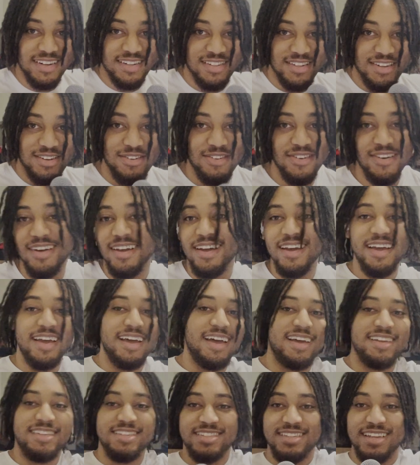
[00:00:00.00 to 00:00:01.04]
So
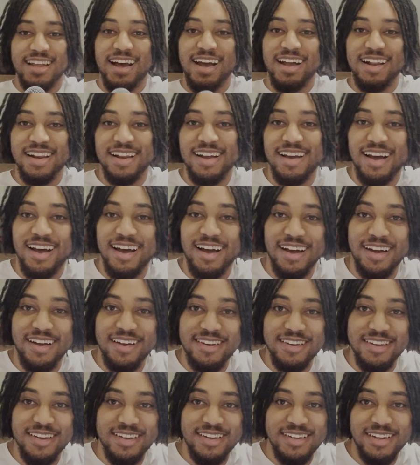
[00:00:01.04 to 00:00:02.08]
it's not
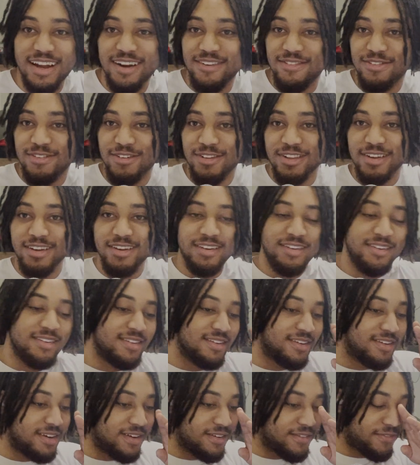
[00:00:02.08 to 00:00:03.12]
fully
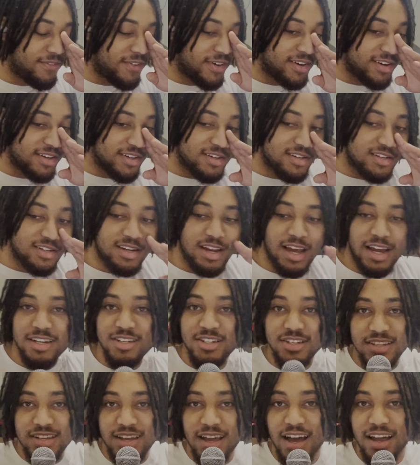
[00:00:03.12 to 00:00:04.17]
finished. I
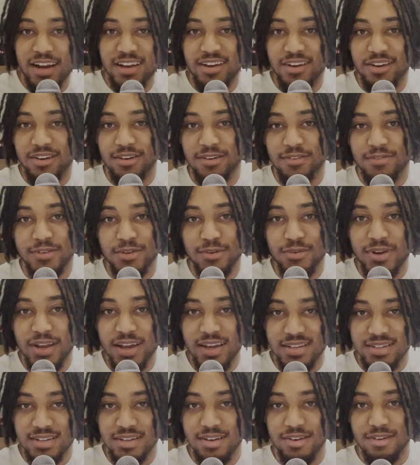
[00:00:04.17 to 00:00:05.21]
just got here a few
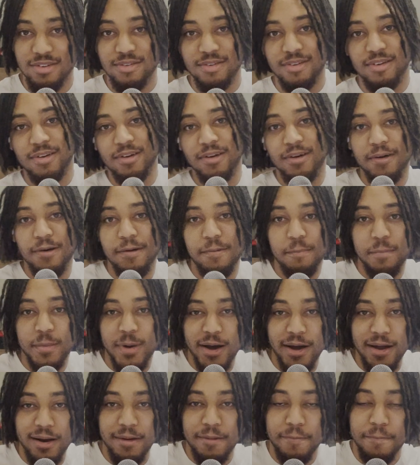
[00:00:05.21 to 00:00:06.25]
days ago.
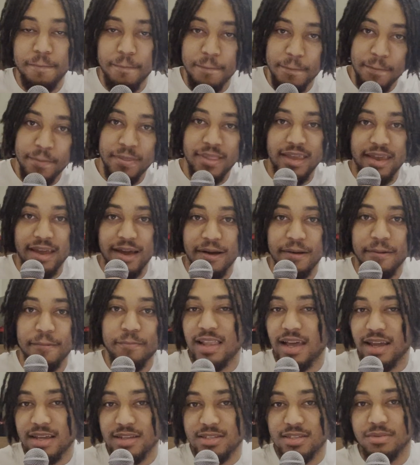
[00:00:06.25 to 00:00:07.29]
But yeah,
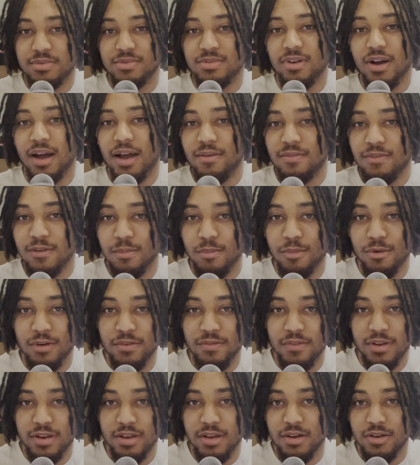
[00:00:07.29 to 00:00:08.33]
like and subscribe for more
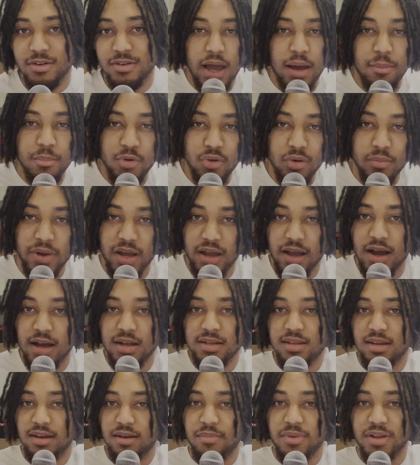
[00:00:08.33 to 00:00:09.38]
videos. I'm doing my
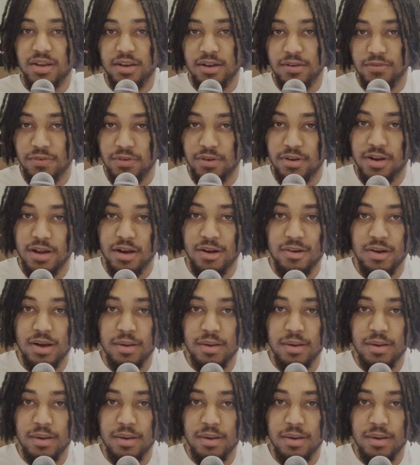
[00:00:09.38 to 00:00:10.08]
content a bit different now.